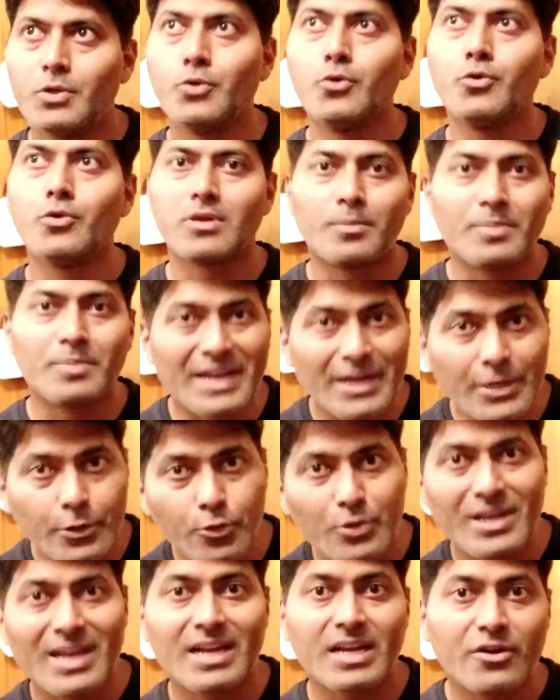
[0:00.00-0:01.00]
do some
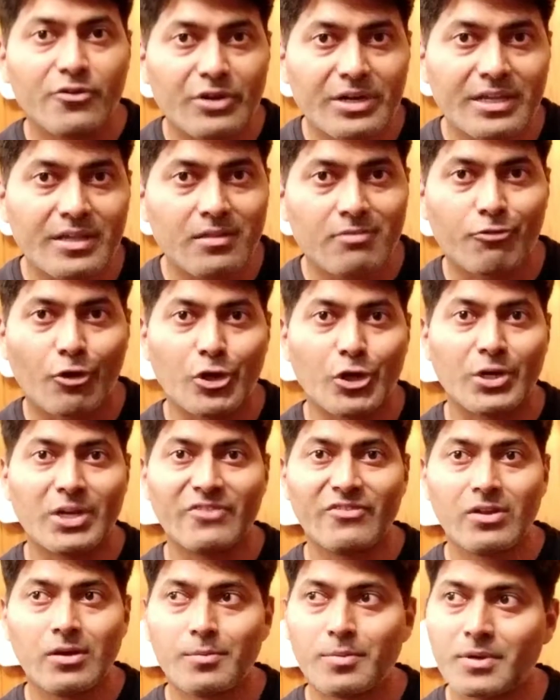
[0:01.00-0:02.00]
day-to-day activities for your
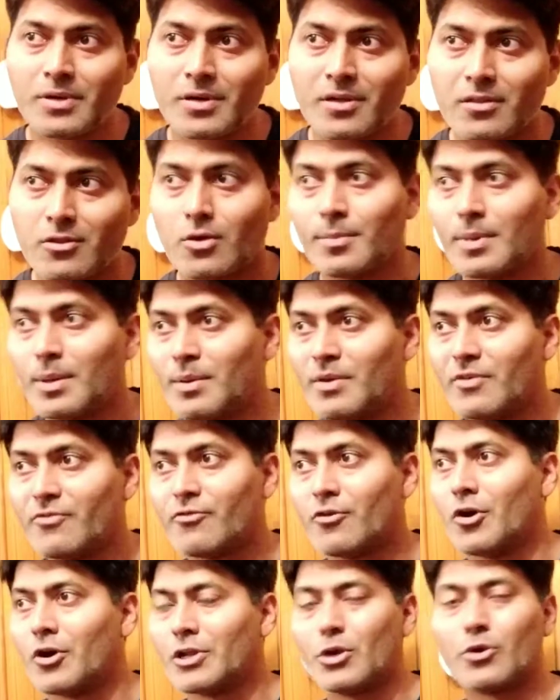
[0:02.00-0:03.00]
developers or maybe
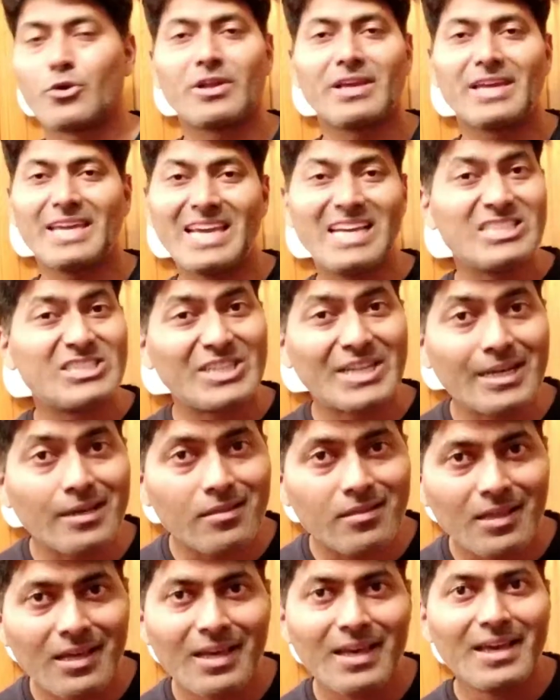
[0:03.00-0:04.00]
for your
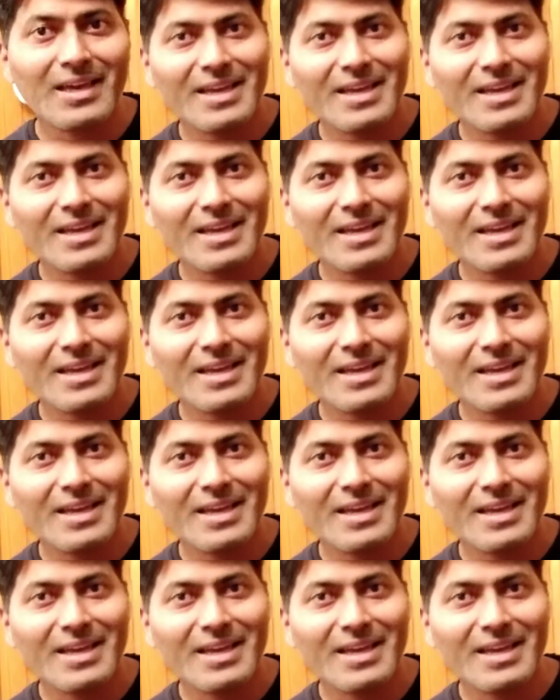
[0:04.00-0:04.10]
agents